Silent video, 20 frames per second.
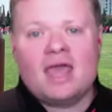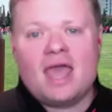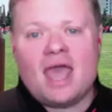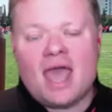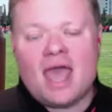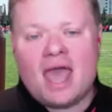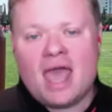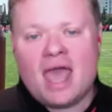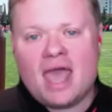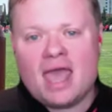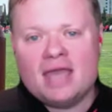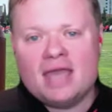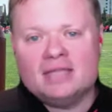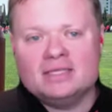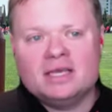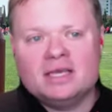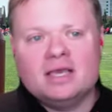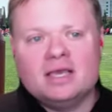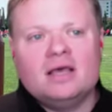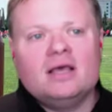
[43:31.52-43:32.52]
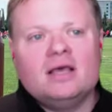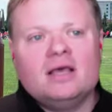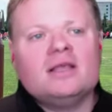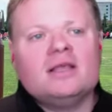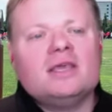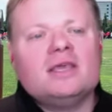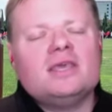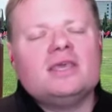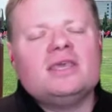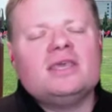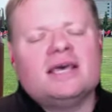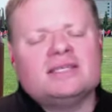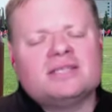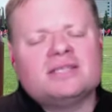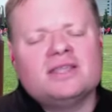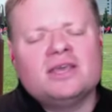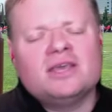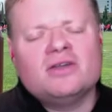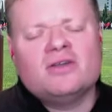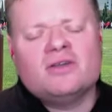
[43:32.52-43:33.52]
And, like, yes,
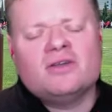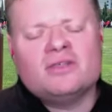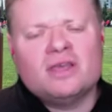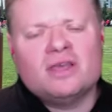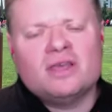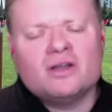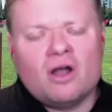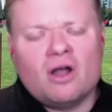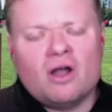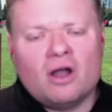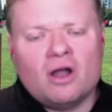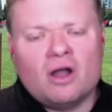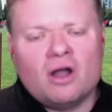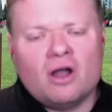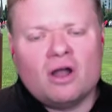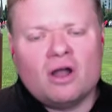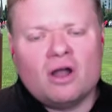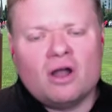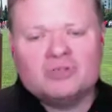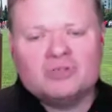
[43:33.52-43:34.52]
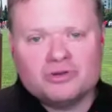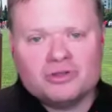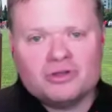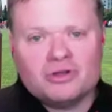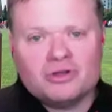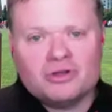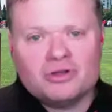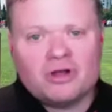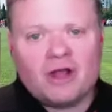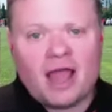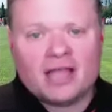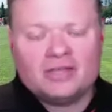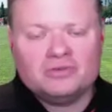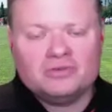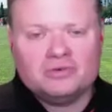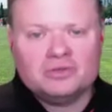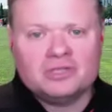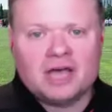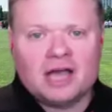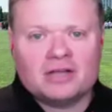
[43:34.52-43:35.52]
there are, I'm sure there are
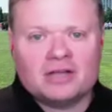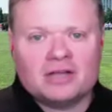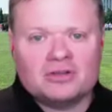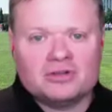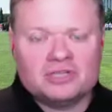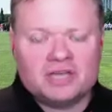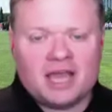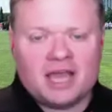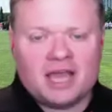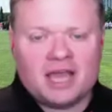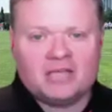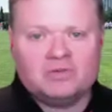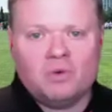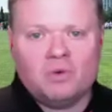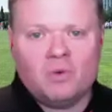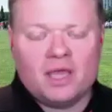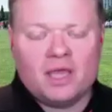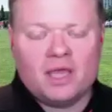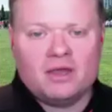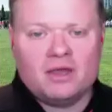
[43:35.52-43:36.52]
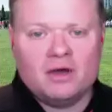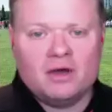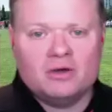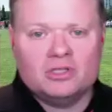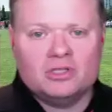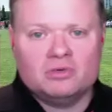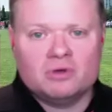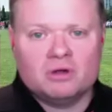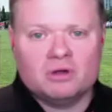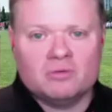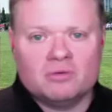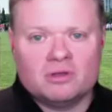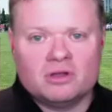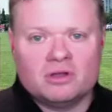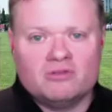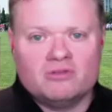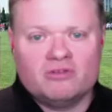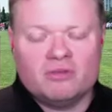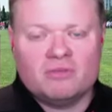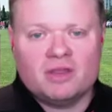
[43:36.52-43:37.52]
actual doctors and actual white coats who are
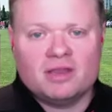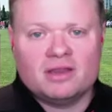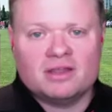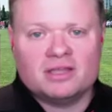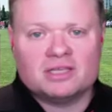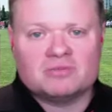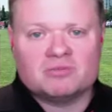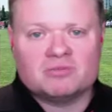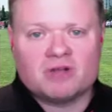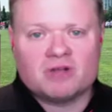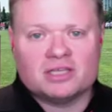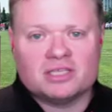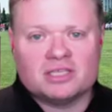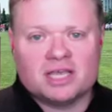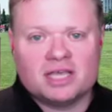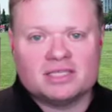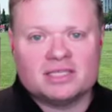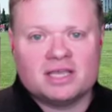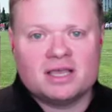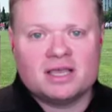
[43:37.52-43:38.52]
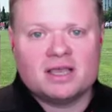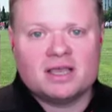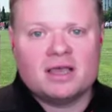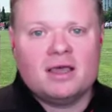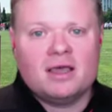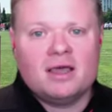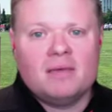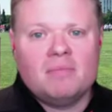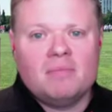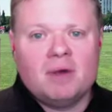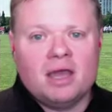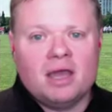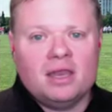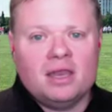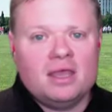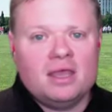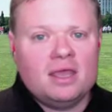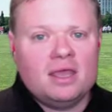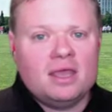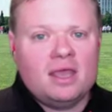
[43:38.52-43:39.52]
contributing to this process. But
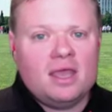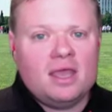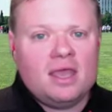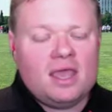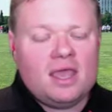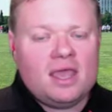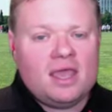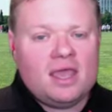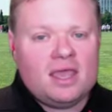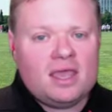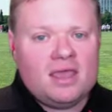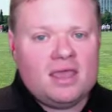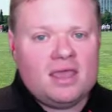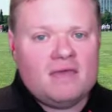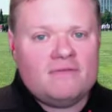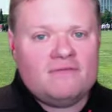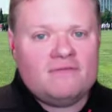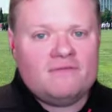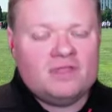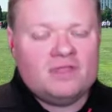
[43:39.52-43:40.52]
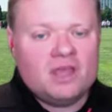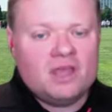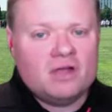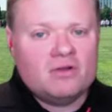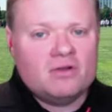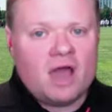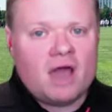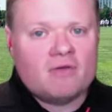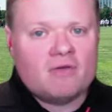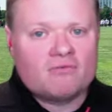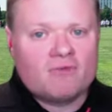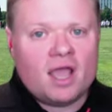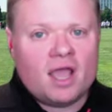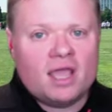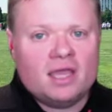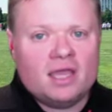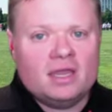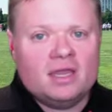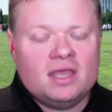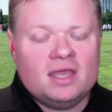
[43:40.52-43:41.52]
if they're not
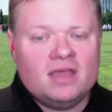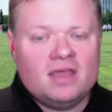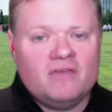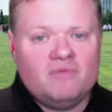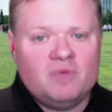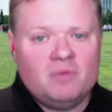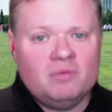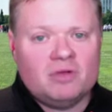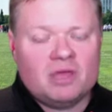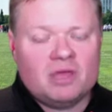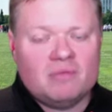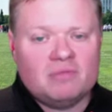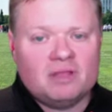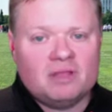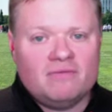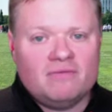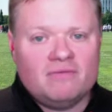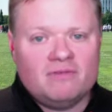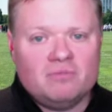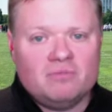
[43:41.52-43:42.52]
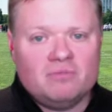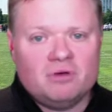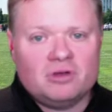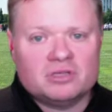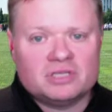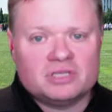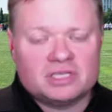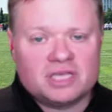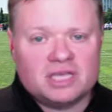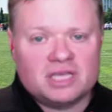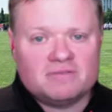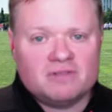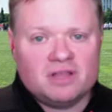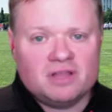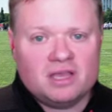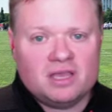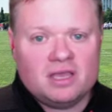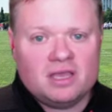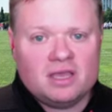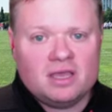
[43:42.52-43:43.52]
right, if people can play football
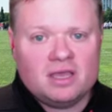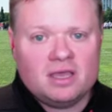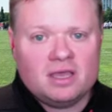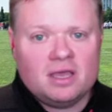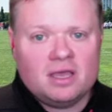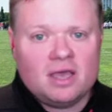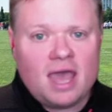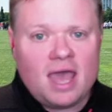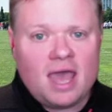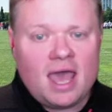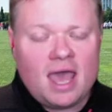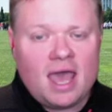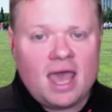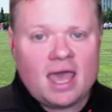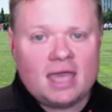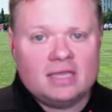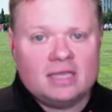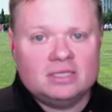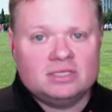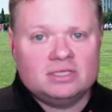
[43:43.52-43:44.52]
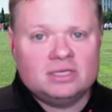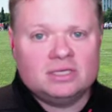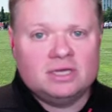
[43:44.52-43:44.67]
successfully and